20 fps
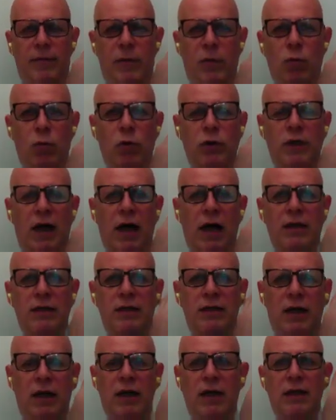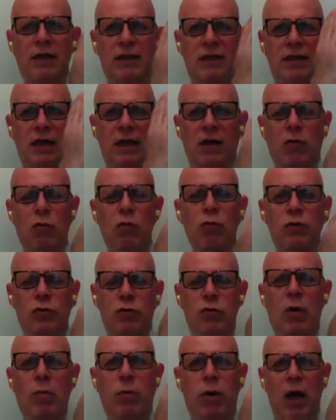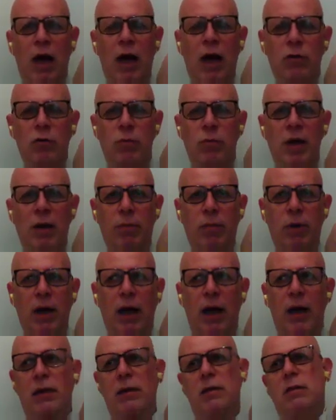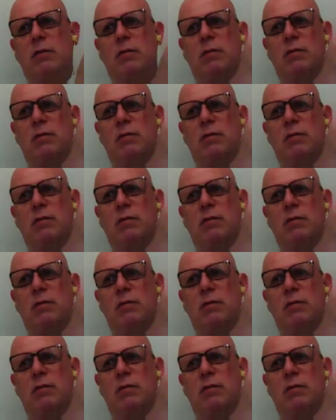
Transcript: what are the rules to be applied?